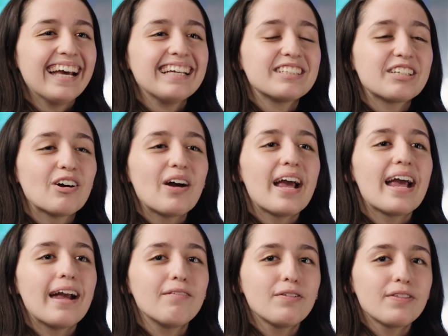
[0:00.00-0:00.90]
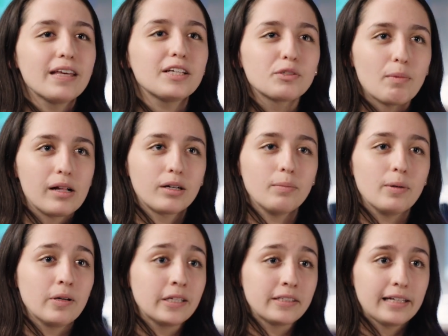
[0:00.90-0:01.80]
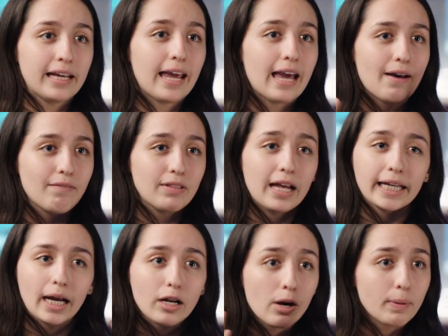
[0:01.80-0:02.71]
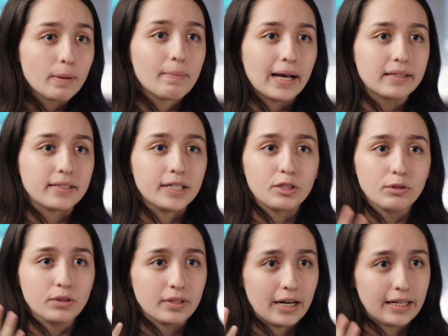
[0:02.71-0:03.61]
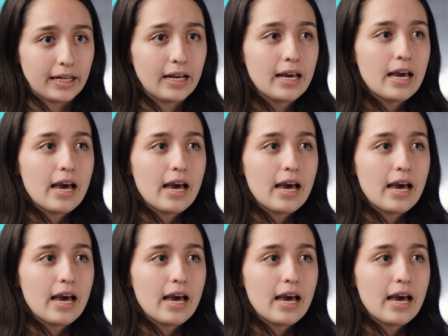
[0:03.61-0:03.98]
So everything is welcome, honestly. I have like an open mindset to study